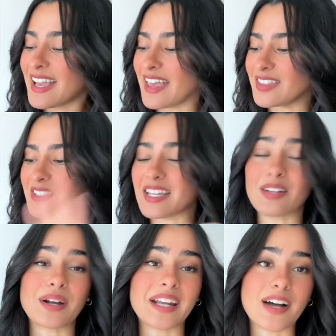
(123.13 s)
and the day
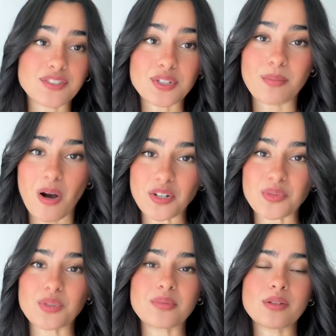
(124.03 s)
right after Mars
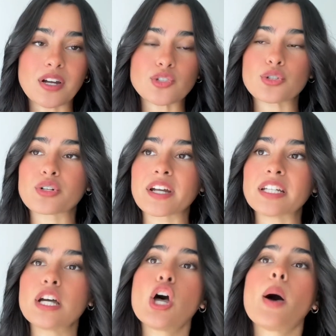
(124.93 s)
will be retrograde,
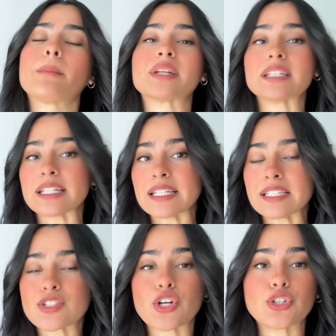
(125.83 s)
but it
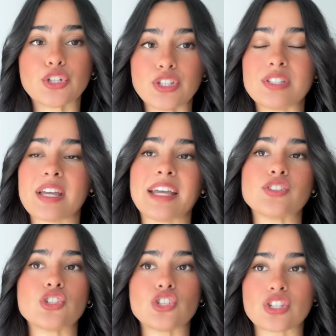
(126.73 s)
is a good day
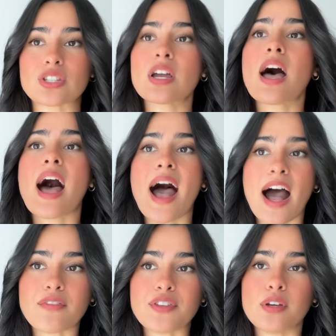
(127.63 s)
to just
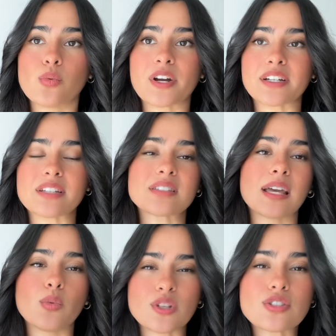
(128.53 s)
have the awareness.
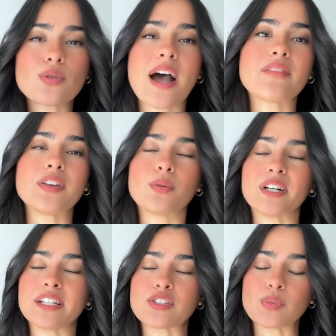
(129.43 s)
And once you have the
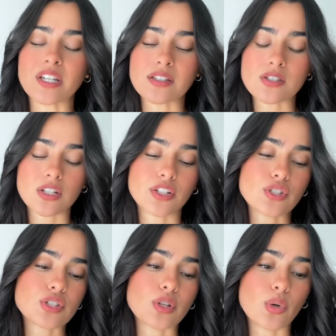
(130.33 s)
awareness, we can start
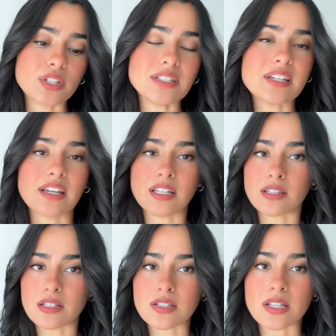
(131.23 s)
slowly taking
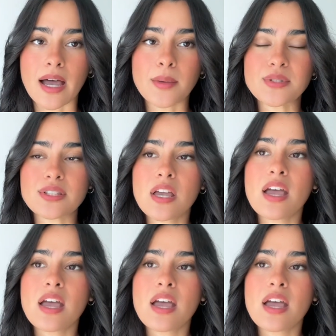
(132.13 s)
the steps